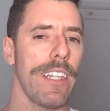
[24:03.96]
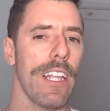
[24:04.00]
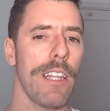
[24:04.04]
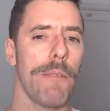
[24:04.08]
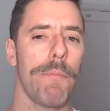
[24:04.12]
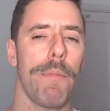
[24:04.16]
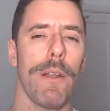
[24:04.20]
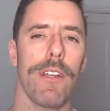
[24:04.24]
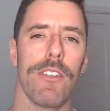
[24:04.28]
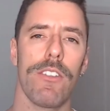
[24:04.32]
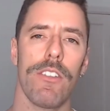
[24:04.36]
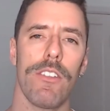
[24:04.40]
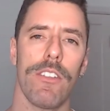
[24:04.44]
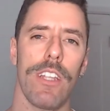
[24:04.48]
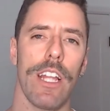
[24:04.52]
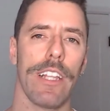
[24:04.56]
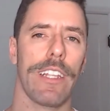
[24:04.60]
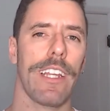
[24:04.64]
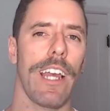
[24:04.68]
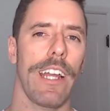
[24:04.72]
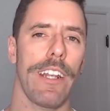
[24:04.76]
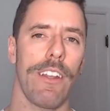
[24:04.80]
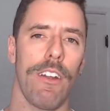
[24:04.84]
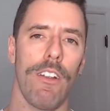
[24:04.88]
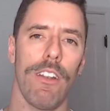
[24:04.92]
person that
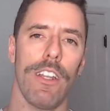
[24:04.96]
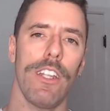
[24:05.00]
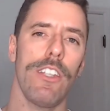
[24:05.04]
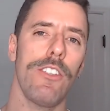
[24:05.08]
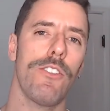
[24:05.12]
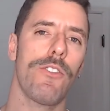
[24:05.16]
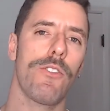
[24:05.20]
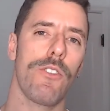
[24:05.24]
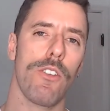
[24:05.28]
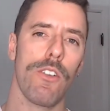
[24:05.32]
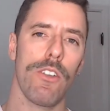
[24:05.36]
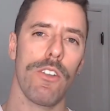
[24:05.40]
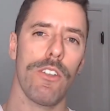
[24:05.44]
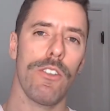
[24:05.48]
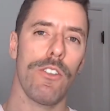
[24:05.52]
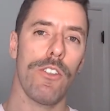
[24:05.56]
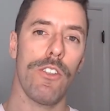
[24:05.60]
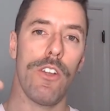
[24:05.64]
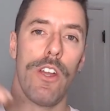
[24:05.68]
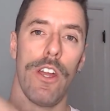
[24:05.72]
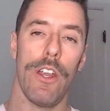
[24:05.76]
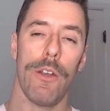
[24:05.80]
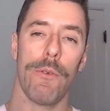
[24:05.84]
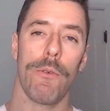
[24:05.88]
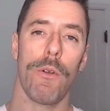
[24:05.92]
can only
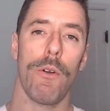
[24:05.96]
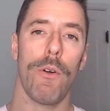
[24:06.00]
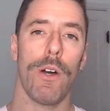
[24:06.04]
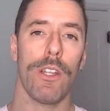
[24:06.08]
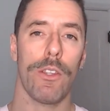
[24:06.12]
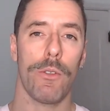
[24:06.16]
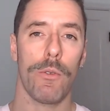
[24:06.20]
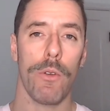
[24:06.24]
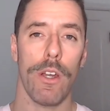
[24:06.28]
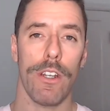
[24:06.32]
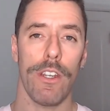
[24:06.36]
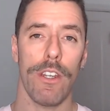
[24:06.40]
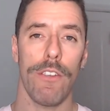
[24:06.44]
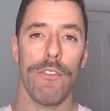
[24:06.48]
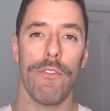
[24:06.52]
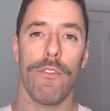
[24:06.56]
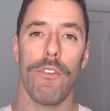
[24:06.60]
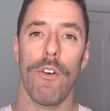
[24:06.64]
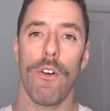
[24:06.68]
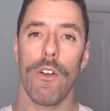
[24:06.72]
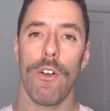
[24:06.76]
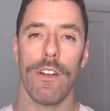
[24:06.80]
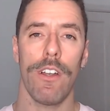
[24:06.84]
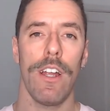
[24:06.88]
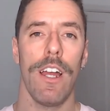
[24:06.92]
row at
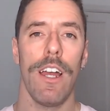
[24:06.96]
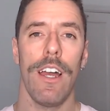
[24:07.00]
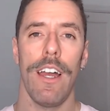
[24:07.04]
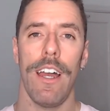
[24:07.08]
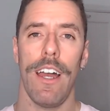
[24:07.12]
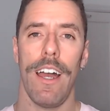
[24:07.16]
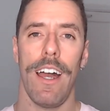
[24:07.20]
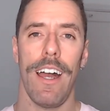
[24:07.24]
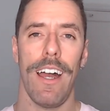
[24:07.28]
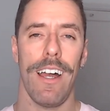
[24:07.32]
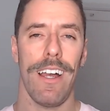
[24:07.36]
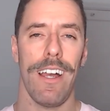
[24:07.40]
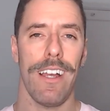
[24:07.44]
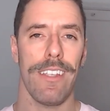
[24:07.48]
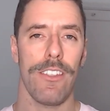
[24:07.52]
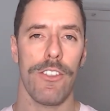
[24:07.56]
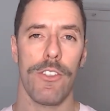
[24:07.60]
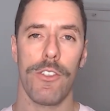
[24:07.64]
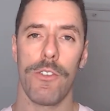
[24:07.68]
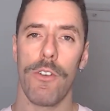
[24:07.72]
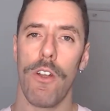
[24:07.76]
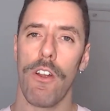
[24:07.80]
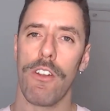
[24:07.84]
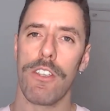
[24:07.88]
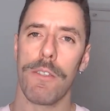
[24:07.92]
24
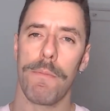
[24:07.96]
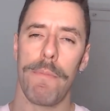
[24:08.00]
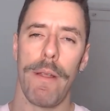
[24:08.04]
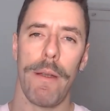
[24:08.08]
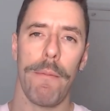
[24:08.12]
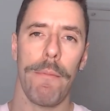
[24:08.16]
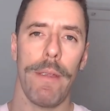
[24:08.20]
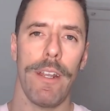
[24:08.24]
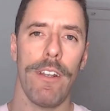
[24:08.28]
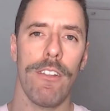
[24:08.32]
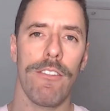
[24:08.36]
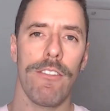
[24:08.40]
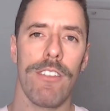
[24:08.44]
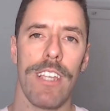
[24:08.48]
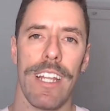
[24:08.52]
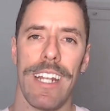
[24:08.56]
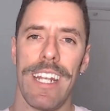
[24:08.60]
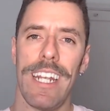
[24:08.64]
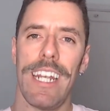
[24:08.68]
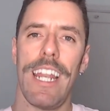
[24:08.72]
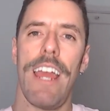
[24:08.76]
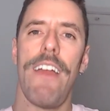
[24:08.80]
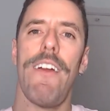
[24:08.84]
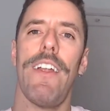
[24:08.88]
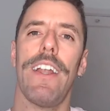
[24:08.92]
strokes per minute and
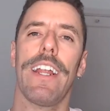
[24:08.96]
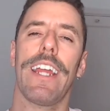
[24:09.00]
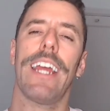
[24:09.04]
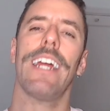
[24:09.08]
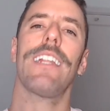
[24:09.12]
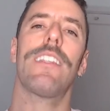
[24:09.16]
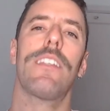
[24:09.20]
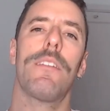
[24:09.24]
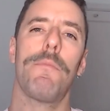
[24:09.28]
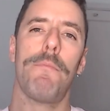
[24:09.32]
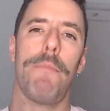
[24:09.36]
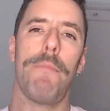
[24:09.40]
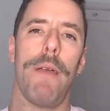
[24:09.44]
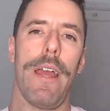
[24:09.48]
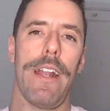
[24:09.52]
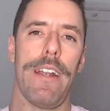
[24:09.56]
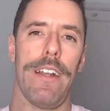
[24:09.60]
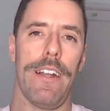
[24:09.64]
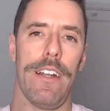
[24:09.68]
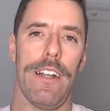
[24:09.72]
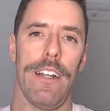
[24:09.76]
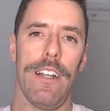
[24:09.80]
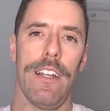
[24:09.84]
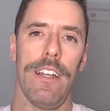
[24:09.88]
never gets better.